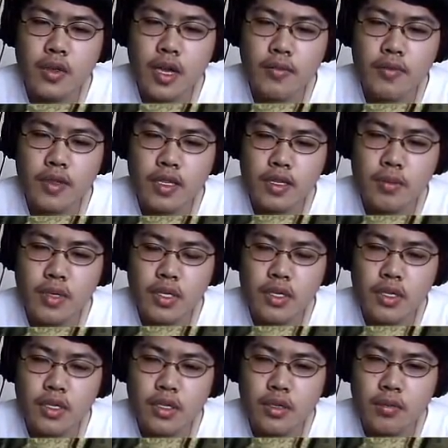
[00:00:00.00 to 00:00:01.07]
after this
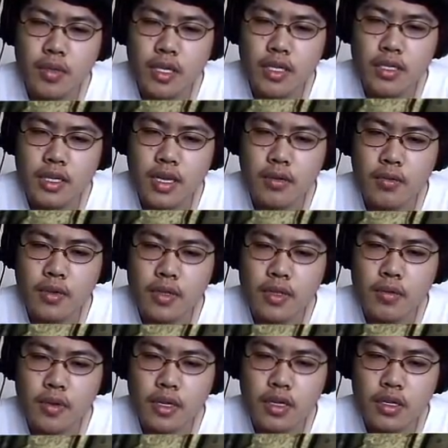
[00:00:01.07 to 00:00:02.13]
mission because I really
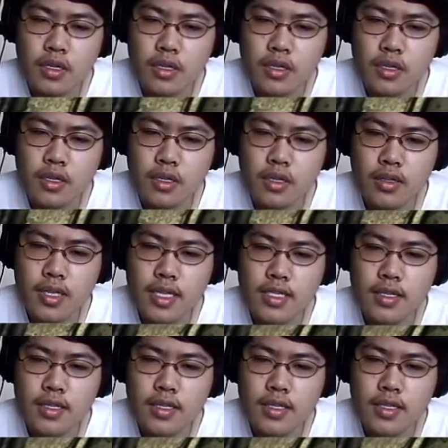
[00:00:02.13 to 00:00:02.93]
want to. And that's